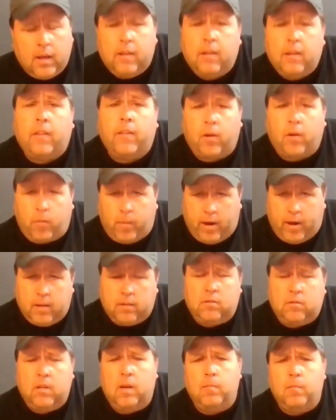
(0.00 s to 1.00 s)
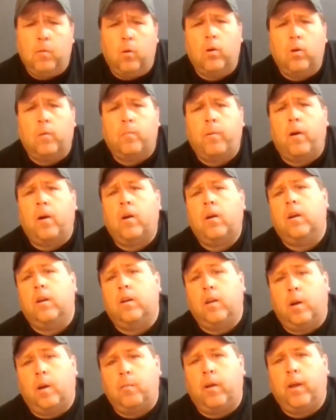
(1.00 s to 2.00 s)
And then the Granite City Motor Park, a
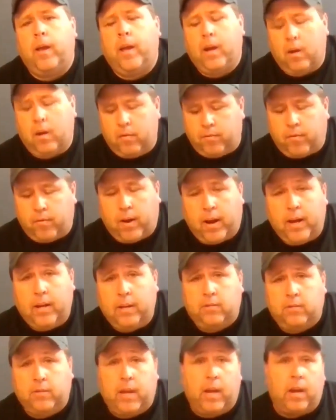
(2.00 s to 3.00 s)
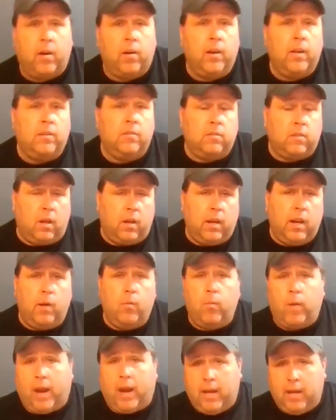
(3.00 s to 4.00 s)
doubleheader, Friday, Saturday,
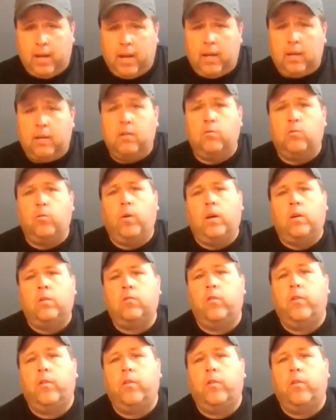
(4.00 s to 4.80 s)
Sunday, rain date as well.